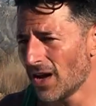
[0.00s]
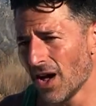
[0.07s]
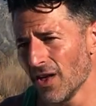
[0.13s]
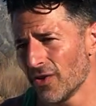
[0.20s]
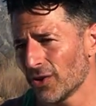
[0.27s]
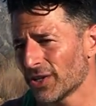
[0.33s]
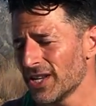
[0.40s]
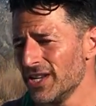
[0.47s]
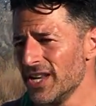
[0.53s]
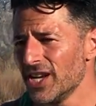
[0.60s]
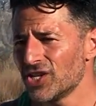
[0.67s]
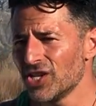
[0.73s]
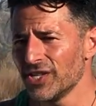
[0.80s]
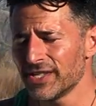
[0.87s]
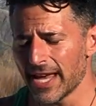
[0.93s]
other
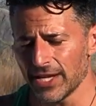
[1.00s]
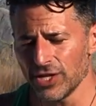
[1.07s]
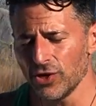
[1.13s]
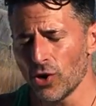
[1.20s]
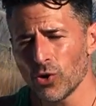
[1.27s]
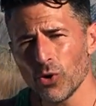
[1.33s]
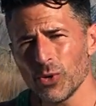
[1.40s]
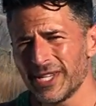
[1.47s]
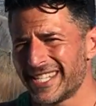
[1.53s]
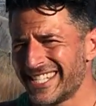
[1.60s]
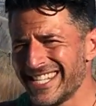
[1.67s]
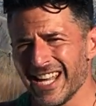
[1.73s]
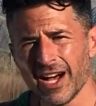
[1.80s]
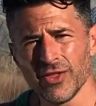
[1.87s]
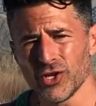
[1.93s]
conditions that you don't always
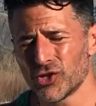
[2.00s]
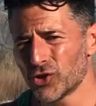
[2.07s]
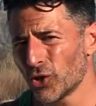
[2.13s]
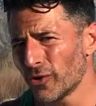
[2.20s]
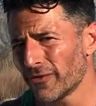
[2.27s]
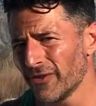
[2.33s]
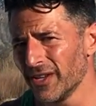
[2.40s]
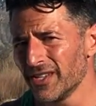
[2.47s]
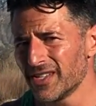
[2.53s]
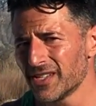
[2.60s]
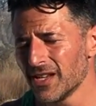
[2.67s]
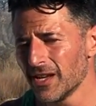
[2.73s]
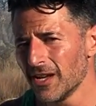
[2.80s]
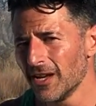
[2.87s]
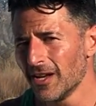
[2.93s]
see on the surface,